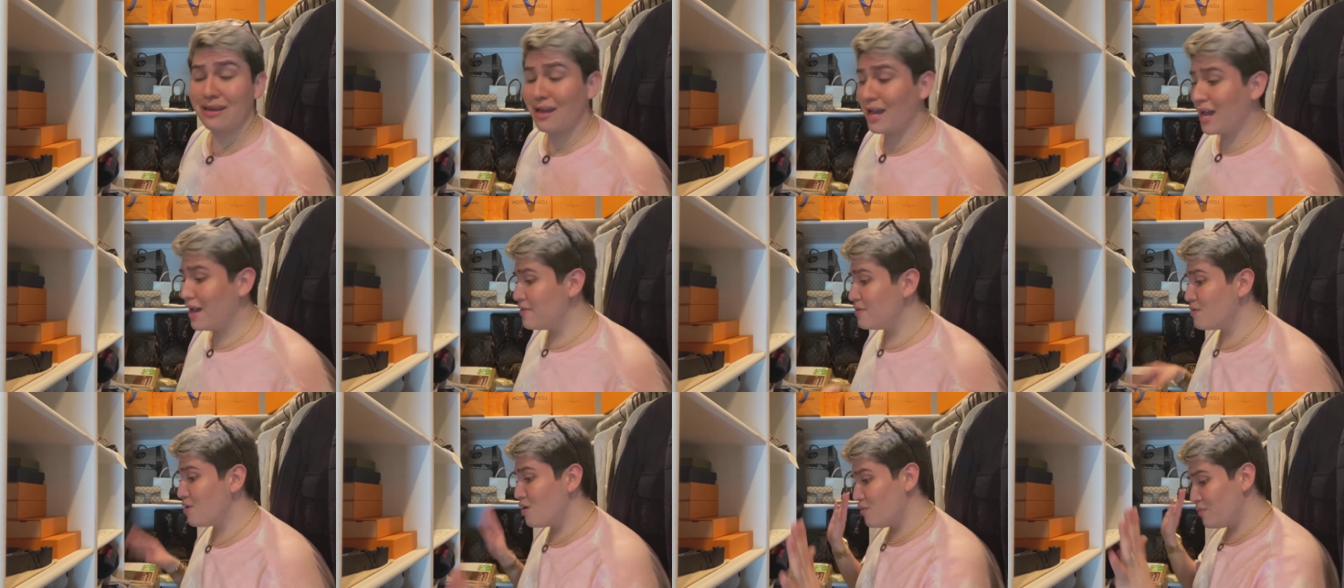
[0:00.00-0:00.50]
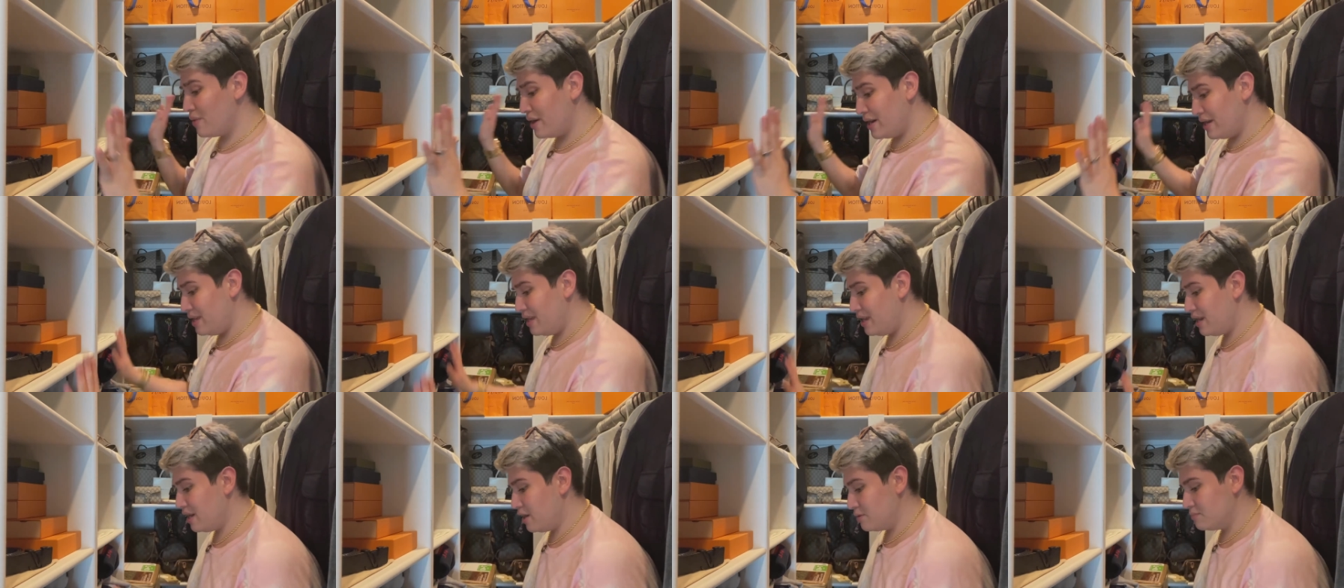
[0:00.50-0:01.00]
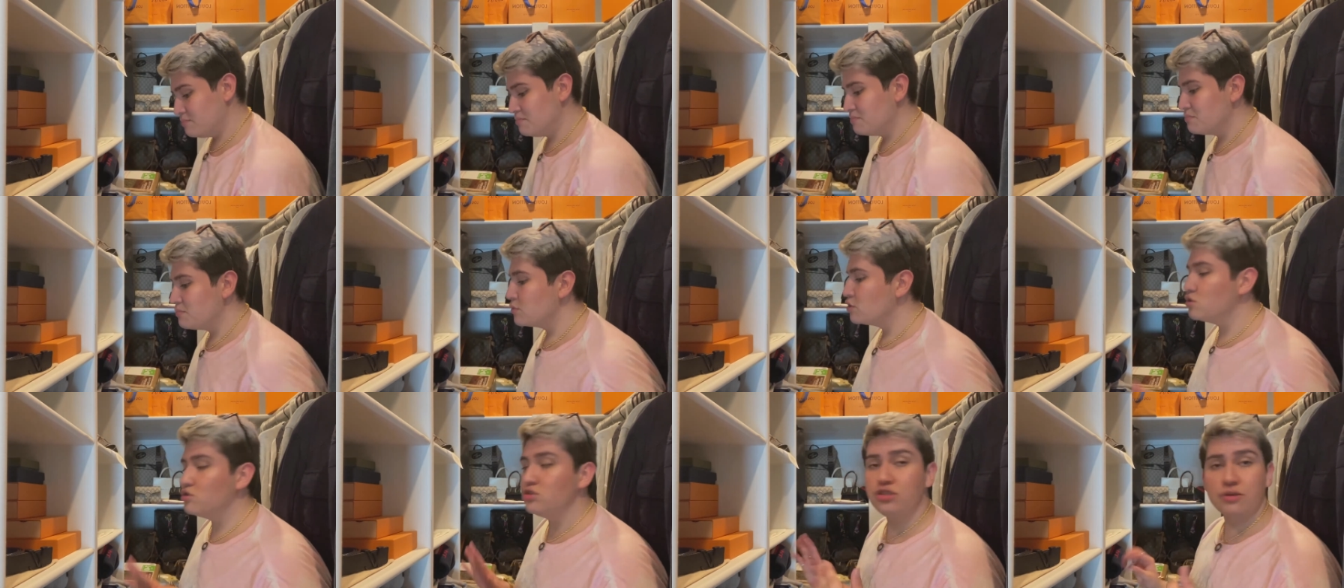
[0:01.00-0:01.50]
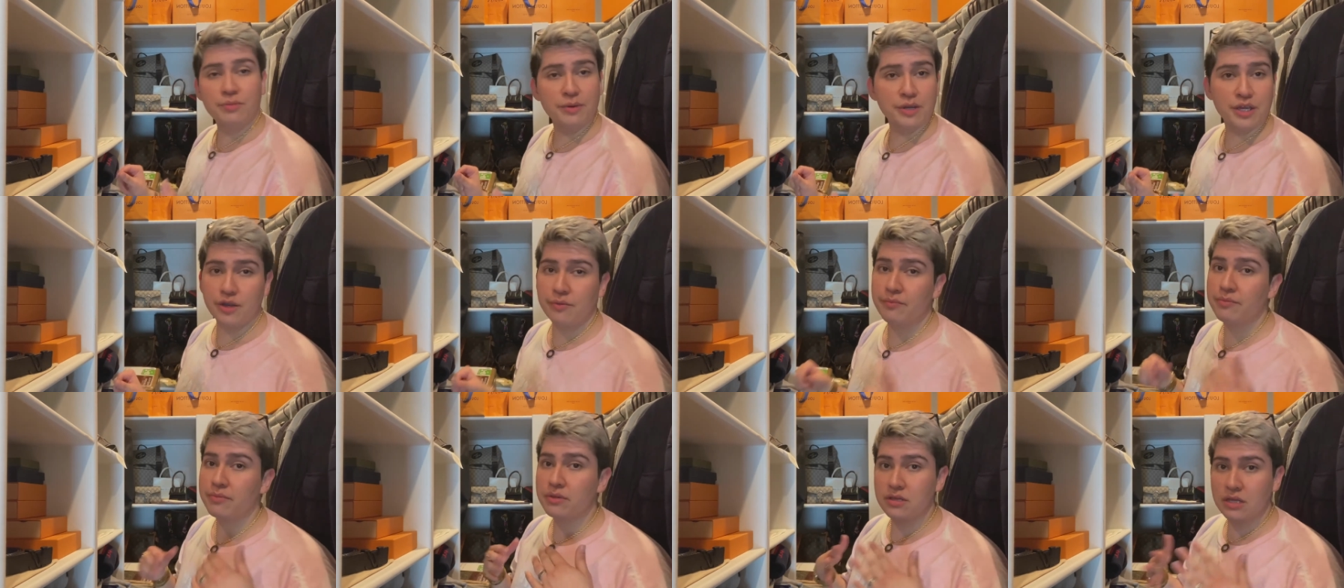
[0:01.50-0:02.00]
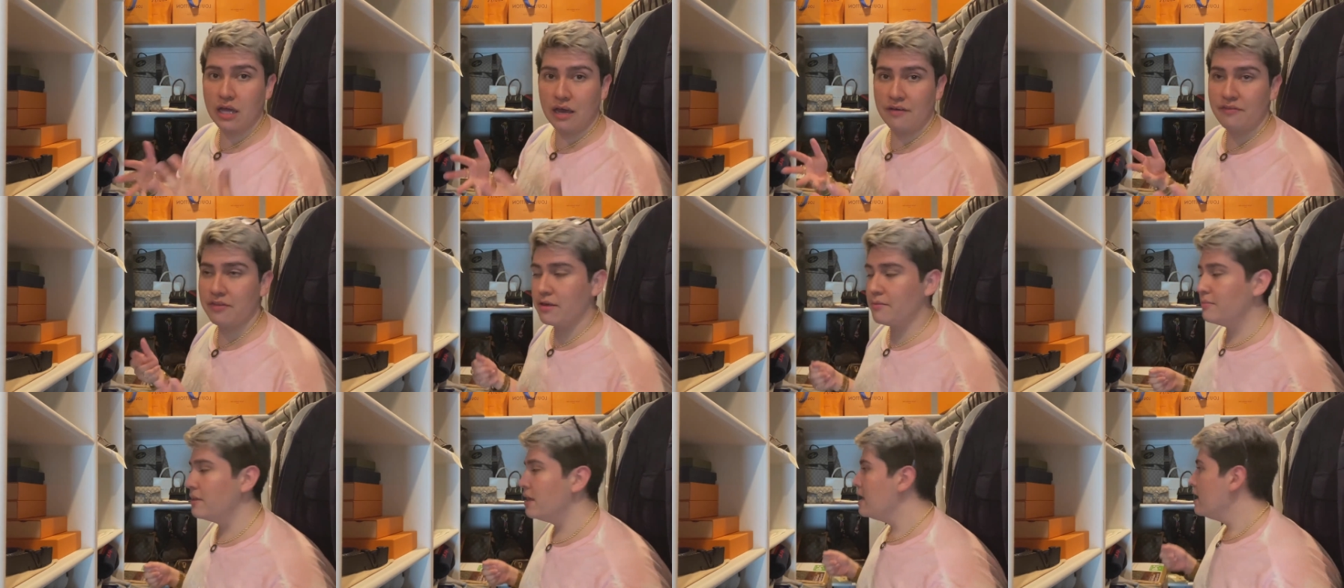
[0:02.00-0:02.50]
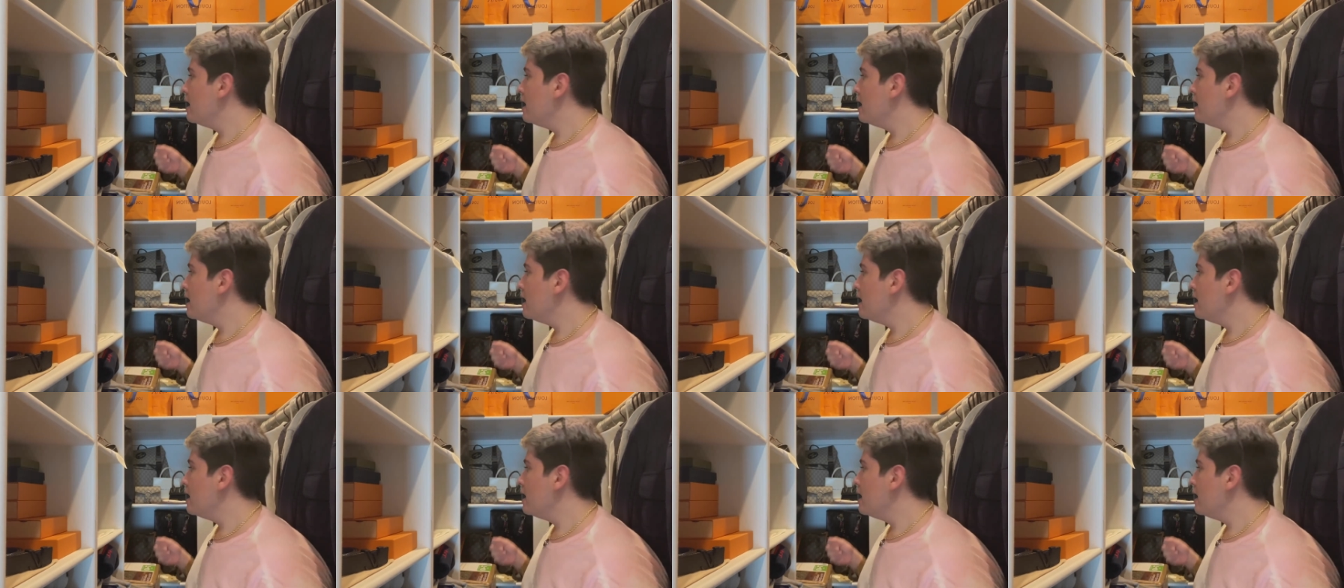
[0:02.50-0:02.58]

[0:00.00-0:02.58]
I have them all right here. Super cute, love them.